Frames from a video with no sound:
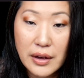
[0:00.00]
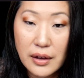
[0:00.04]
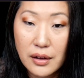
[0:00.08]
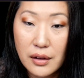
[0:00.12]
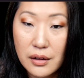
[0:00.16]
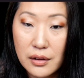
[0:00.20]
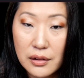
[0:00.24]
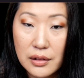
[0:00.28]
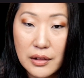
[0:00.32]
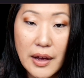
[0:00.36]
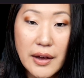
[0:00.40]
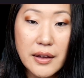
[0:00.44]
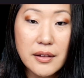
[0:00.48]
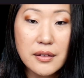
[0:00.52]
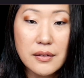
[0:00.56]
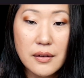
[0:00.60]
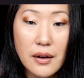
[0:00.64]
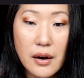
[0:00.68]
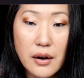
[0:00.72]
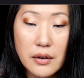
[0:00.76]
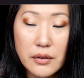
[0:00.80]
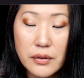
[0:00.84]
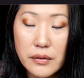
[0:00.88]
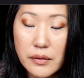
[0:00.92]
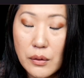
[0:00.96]
lines are.
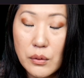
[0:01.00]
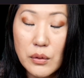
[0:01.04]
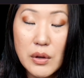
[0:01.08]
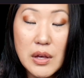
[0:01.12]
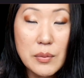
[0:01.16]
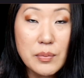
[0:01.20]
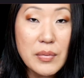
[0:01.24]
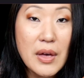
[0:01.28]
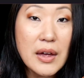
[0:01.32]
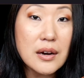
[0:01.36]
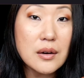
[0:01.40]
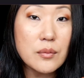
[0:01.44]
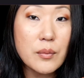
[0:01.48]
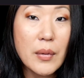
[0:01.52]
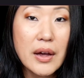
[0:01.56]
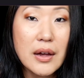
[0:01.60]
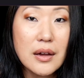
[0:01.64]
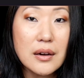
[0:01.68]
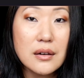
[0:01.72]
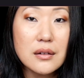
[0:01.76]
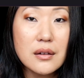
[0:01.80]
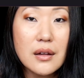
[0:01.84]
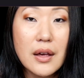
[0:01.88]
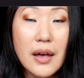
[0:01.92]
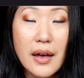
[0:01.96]
So keep that in mind
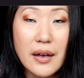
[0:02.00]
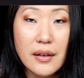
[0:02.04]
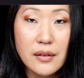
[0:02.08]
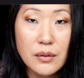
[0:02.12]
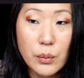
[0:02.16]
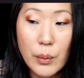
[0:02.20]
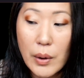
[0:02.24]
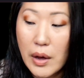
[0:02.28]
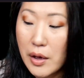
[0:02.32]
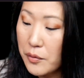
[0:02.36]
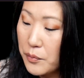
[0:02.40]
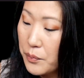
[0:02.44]
as well.